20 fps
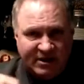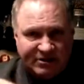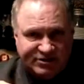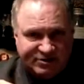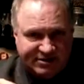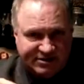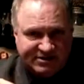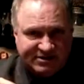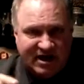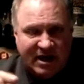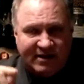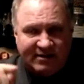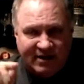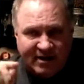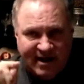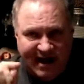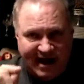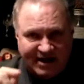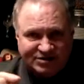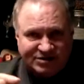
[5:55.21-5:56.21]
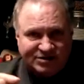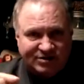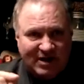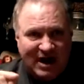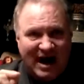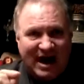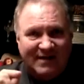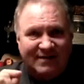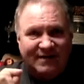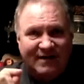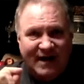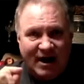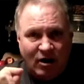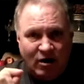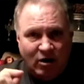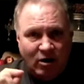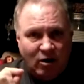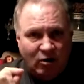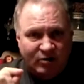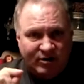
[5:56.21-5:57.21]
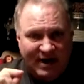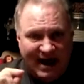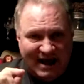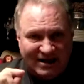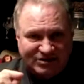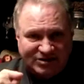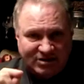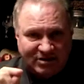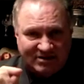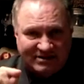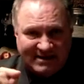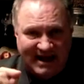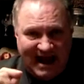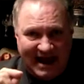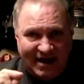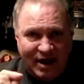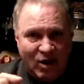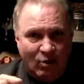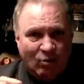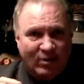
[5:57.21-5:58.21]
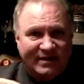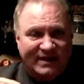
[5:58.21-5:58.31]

interest on their own national debt.